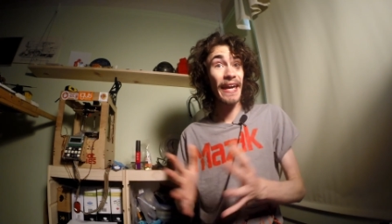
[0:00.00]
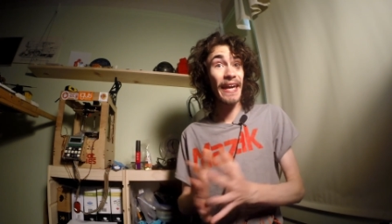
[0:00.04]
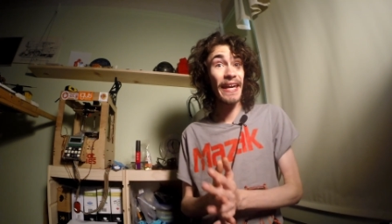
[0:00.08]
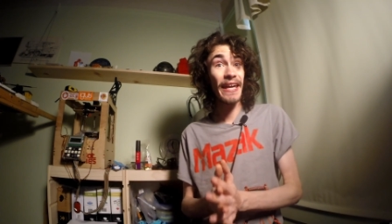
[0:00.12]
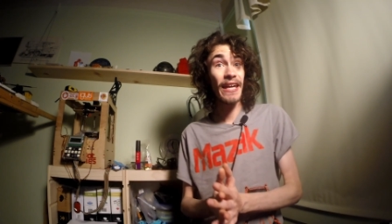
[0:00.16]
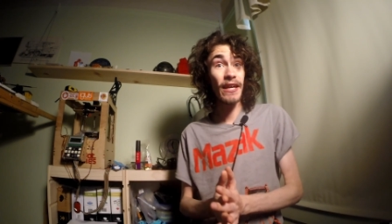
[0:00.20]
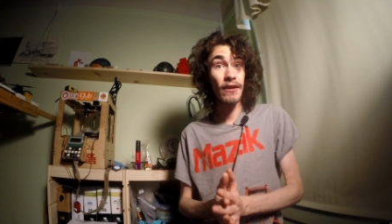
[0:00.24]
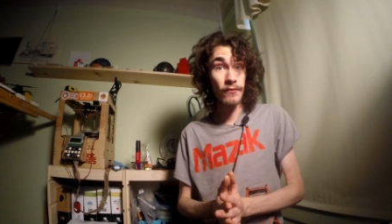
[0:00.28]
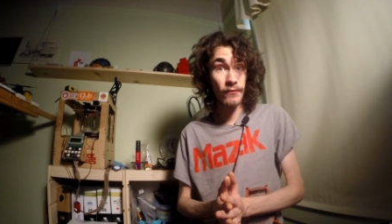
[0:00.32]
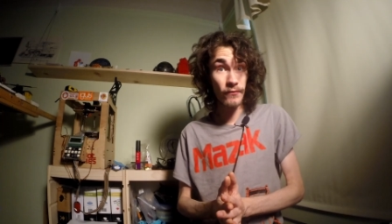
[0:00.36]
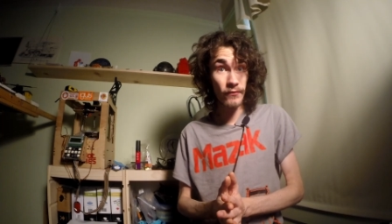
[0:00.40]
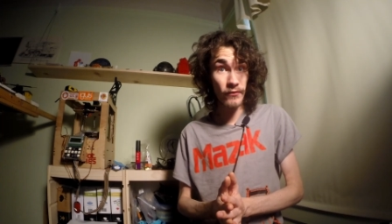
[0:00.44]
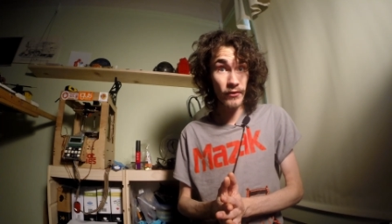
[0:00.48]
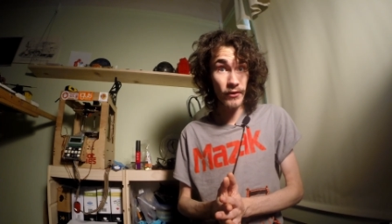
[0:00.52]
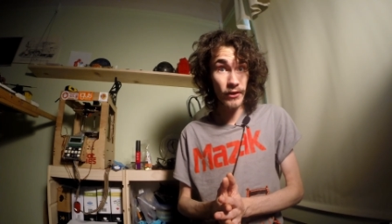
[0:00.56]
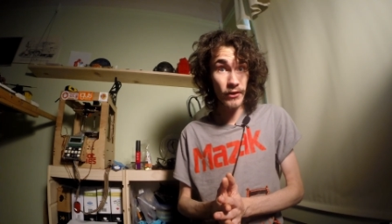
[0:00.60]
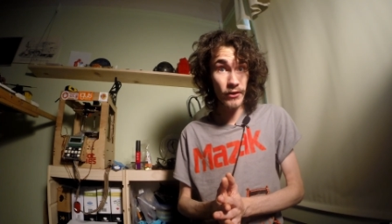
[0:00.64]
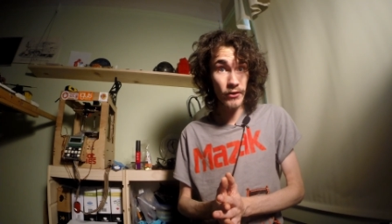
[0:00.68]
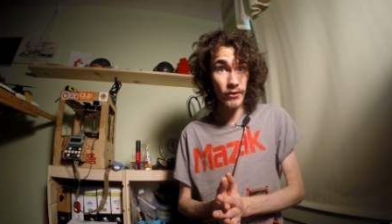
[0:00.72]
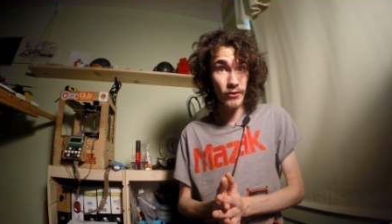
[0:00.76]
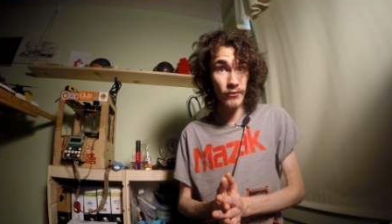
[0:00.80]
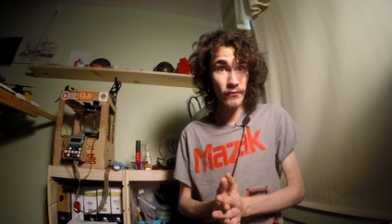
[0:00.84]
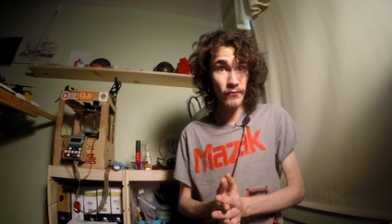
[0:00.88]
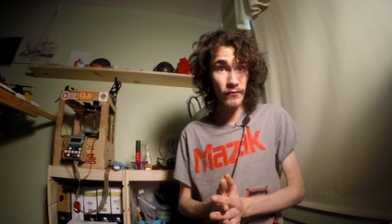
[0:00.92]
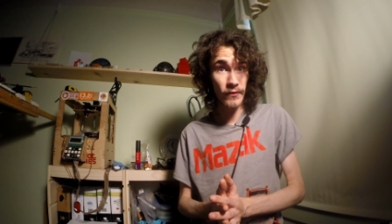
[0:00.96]
if
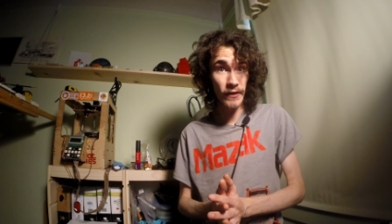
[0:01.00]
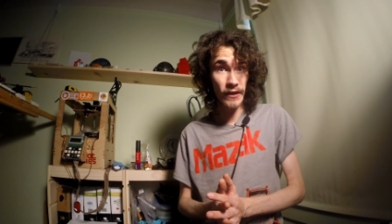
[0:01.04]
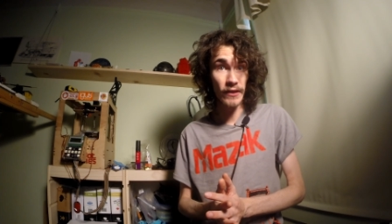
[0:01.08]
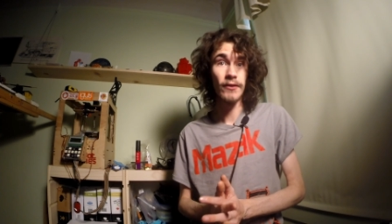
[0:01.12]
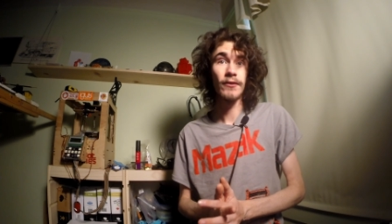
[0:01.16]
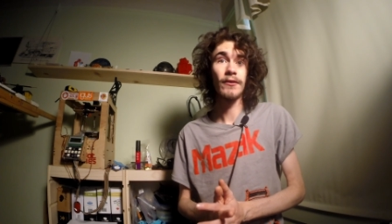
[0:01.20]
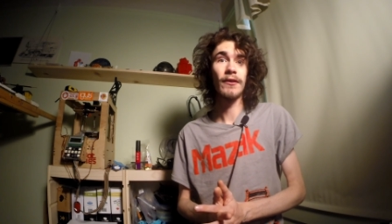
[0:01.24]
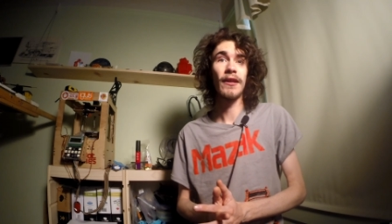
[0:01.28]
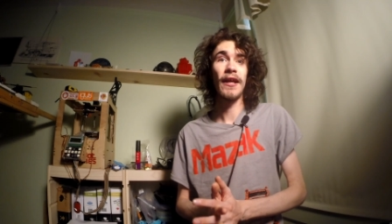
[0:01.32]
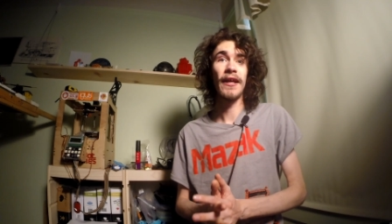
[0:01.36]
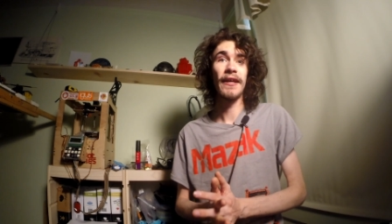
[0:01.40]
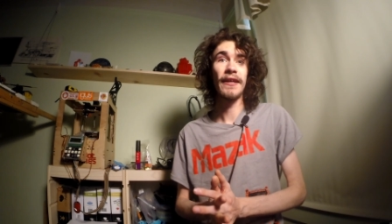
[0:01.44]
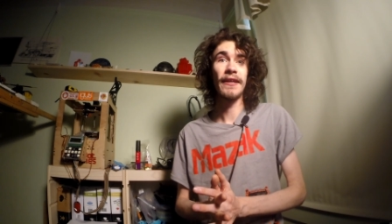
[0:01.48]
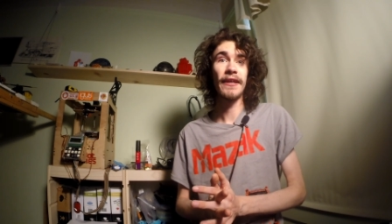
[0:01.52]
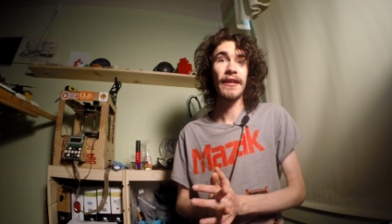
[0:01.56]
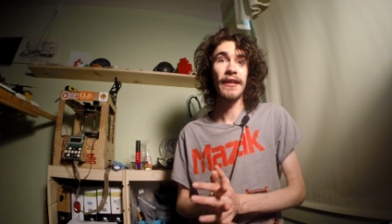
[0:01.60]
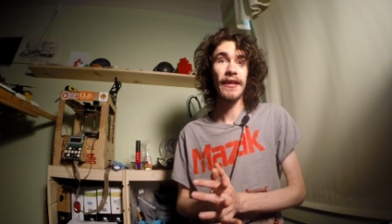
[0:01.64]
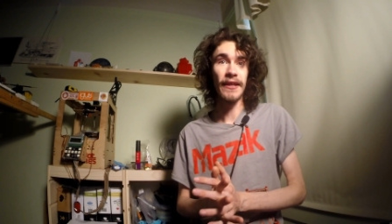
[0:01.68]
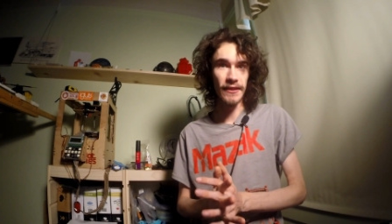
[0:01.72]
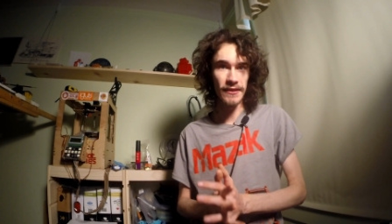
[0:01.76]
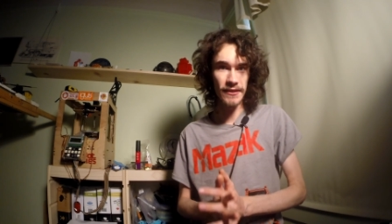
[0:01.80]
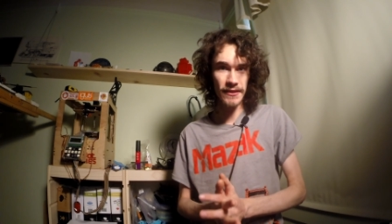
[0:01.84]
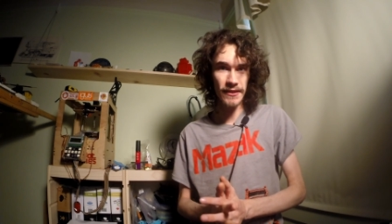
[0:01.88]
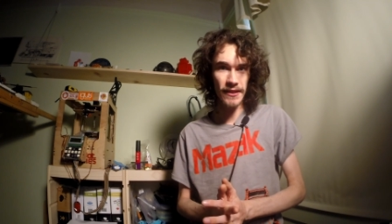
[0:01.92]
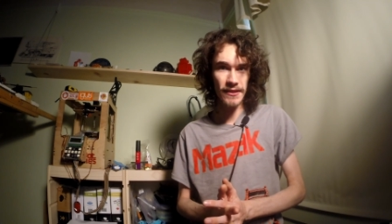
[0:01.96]
you feel like
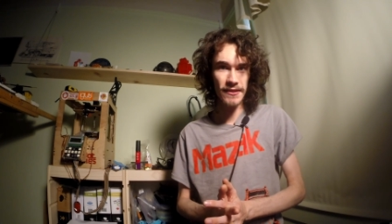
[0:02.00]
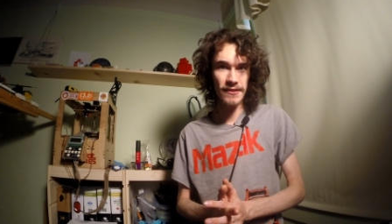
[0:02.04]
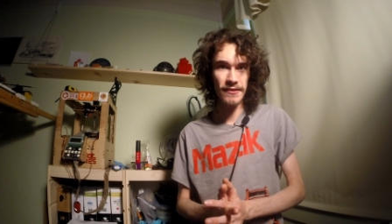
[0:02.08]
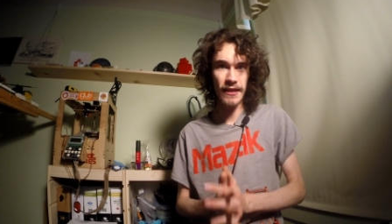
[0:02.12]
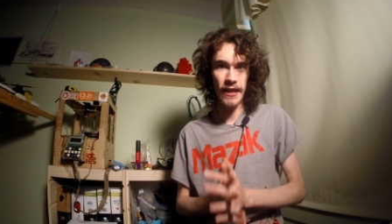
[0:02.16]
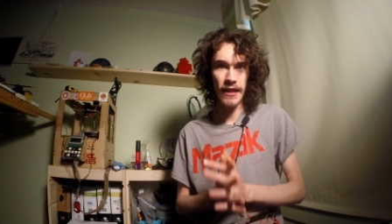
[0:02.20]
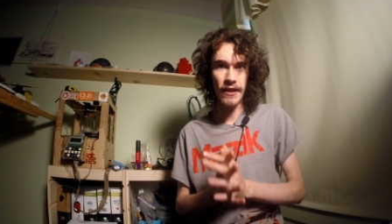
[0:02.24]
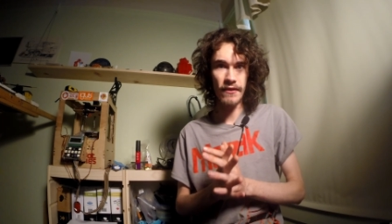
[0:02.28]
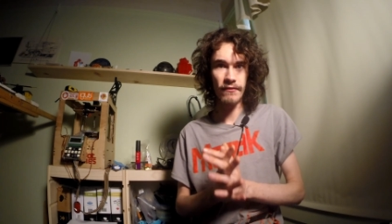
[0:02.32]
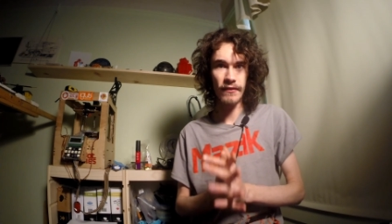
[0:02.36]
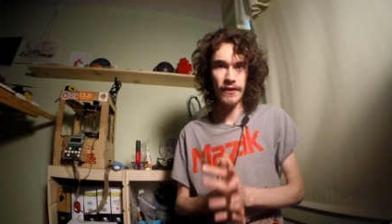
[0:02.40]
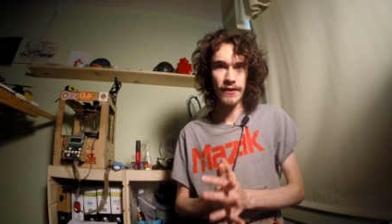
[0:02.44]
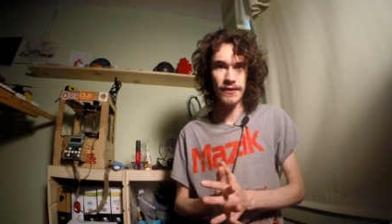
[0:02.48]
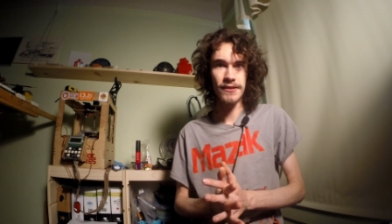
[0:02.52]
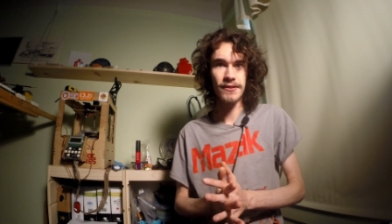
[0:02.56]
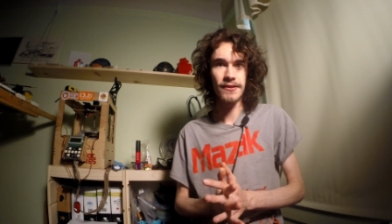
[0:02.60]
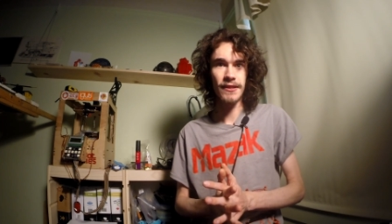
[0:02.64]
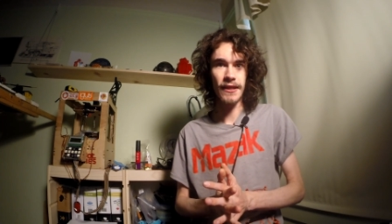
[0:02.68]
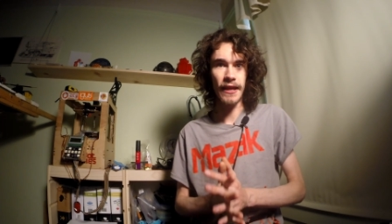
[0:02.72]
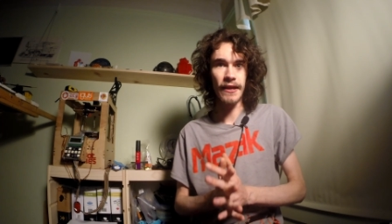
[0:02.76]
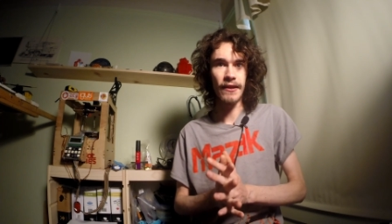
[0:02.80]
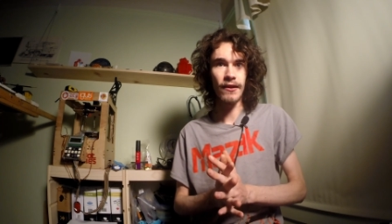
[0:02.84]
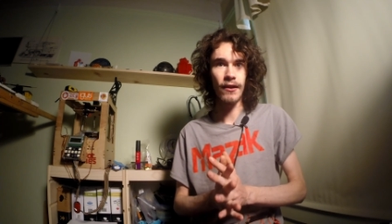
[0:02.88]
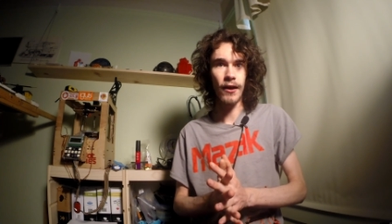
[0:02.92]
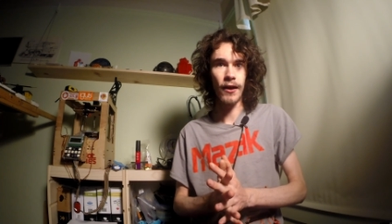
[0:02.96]
it's a safe and
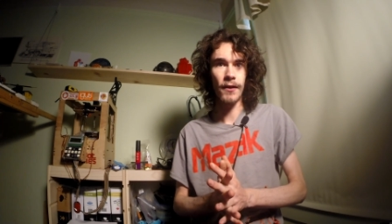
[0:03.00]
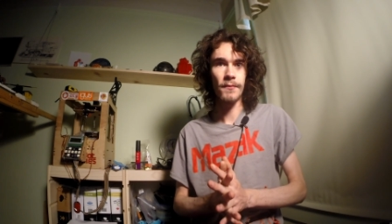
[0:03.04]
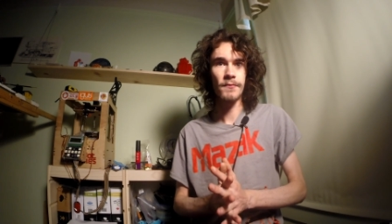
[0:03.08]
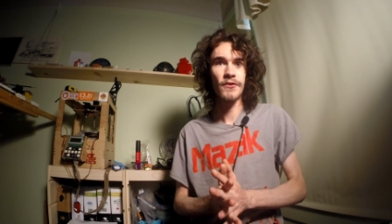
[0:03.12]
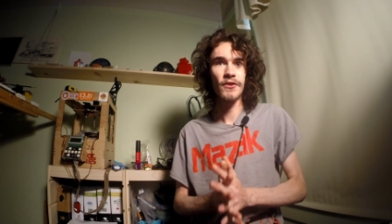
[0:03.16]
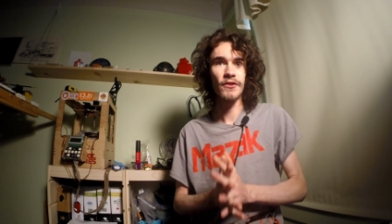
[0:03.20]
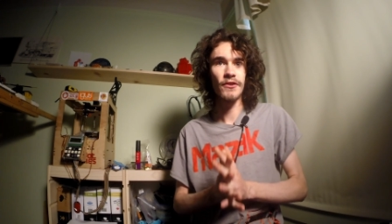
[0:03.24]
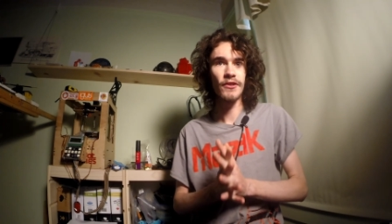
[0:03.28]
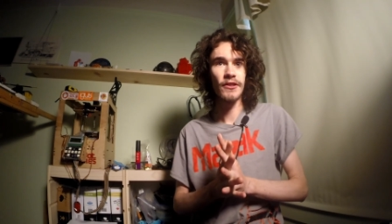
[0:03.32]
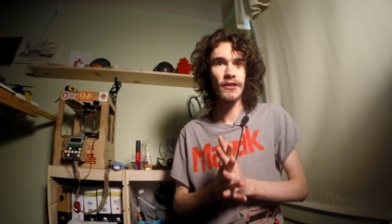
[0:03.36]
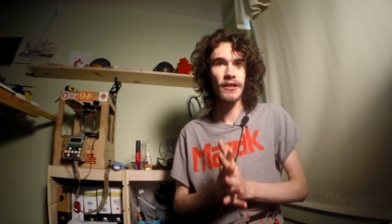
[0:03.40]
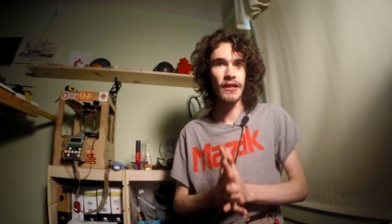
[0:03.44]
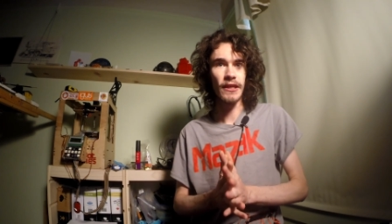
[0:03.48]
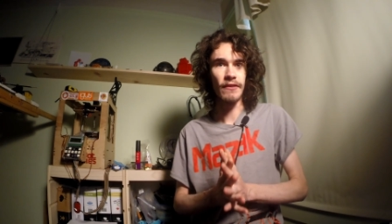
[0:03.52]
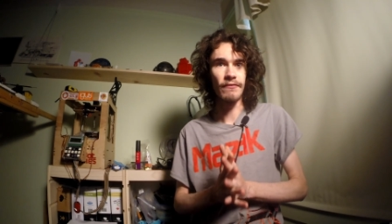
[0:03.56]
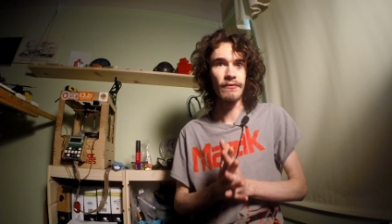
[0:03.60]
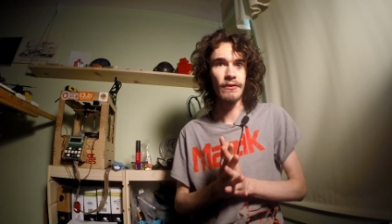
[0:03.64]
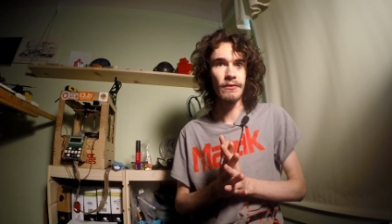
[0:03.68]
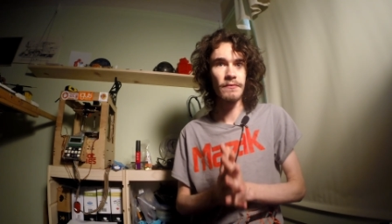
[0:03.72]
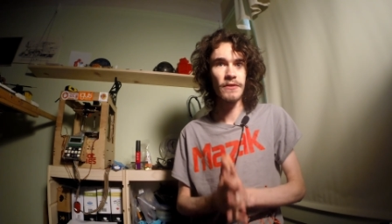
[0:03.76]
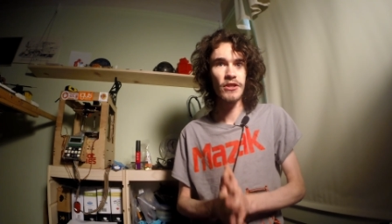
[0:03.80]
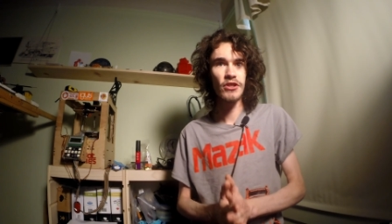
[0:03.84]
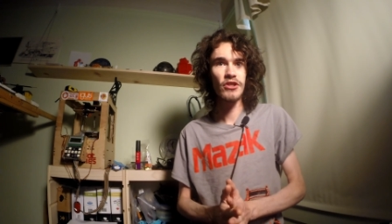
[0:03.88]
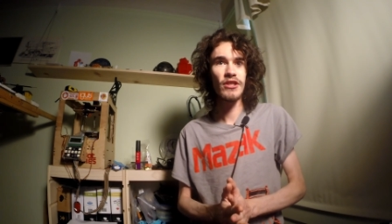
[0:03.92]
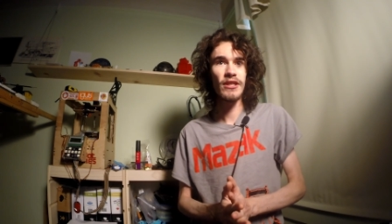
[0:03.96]
sane option to
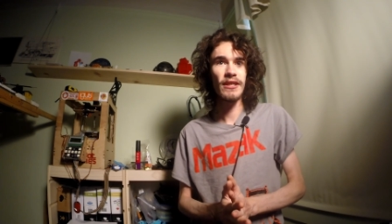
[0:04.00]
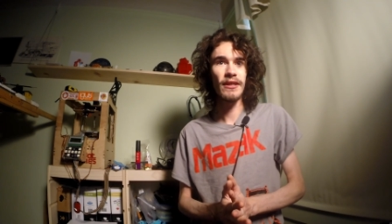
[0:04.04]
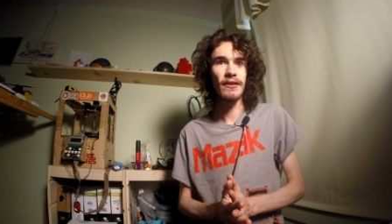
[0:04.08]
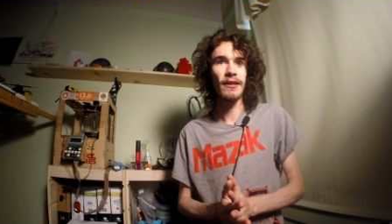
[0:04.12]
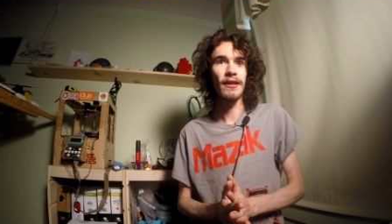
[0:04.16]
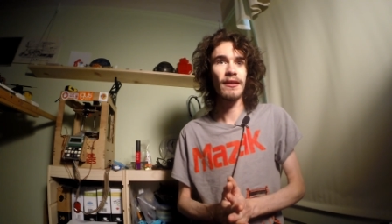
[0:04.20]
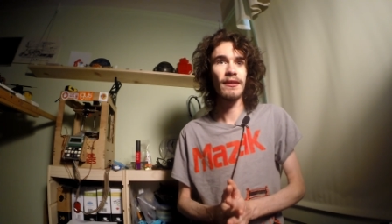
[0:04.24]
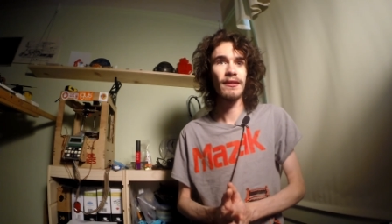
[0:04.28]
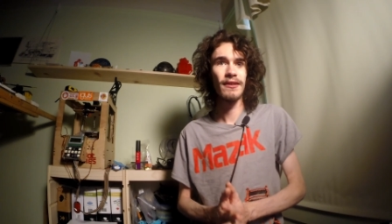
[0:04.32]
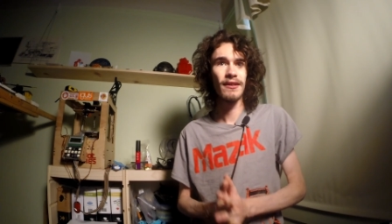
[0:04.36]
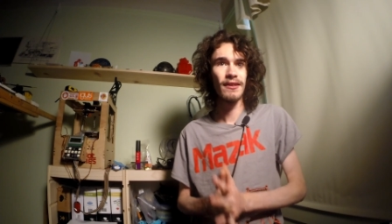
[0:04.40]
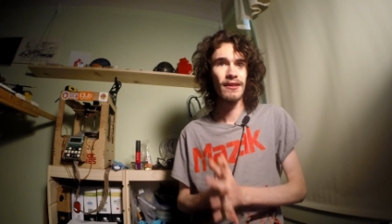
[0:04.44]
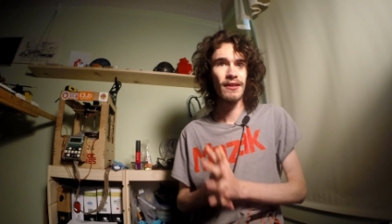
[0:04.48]
even machine it.